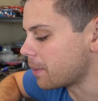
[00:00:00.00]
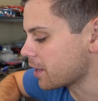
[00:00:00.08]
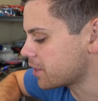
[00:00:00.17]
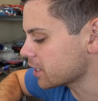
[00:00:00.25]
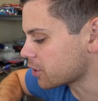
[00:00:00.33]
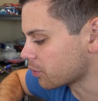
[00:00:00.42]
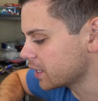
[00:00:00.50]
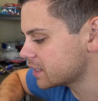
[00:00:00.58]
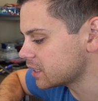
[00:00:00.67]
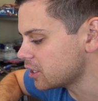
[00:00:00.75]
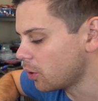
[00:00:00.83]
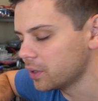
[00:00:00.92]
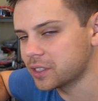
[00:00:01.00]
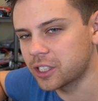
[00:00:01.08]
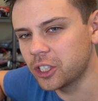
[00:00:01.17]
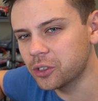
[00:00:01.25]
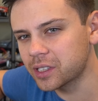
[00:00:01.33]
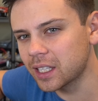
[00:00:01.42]
I think the reason no one's
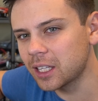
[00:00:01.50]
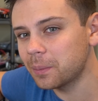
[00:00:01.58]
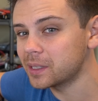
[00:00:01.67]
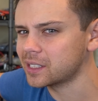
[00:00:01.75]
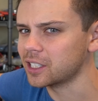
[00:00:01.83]
using them is